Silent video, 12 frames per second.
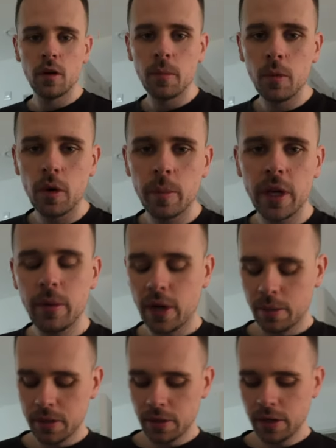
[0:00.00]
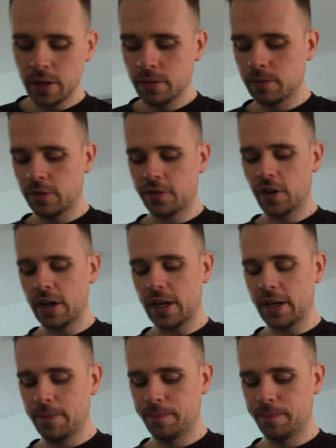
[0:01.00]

Morning people, how we doing? It's Friday.